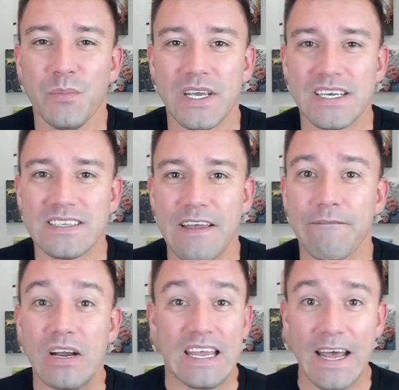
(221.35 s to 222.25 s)
Because they
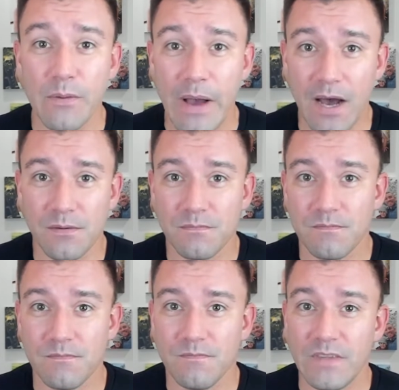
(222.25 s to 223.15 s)
forget about them.
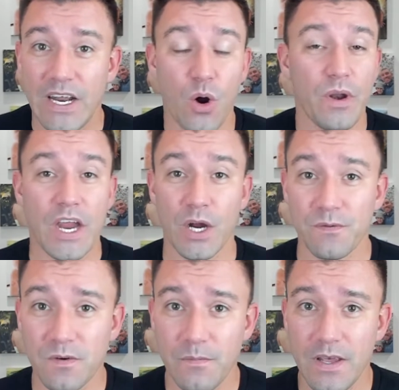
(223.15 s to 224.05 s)
They don't
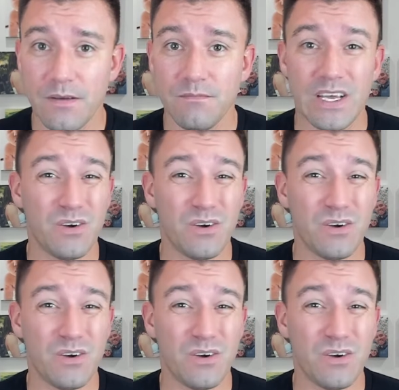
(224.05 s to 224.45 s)
hear from them.